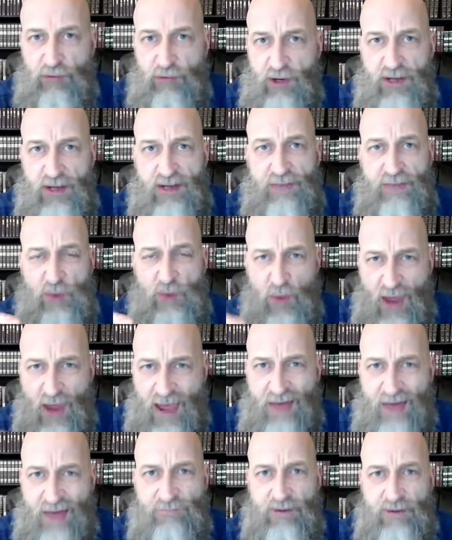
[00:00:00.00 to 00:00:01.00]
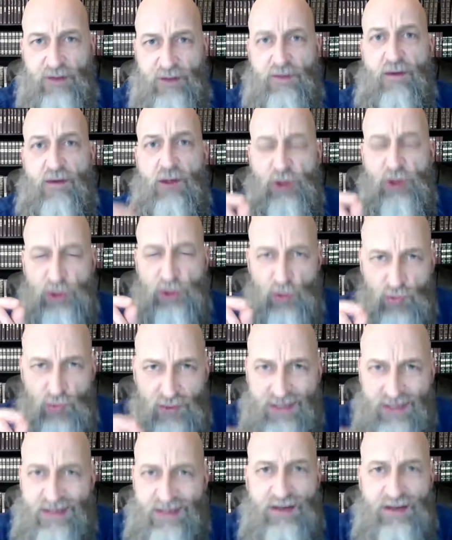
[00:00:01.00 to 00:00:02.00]
If you haven't, you
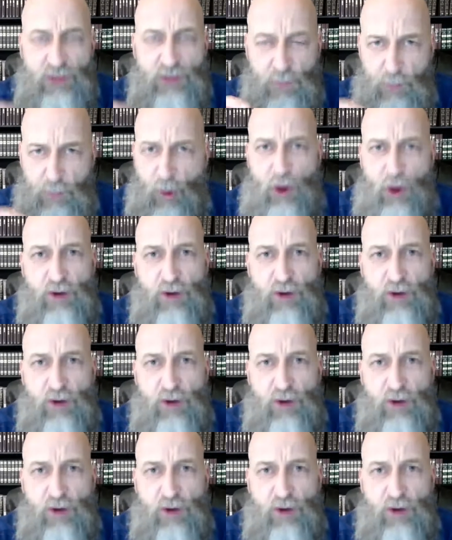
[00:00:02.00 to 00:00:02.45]
need to pause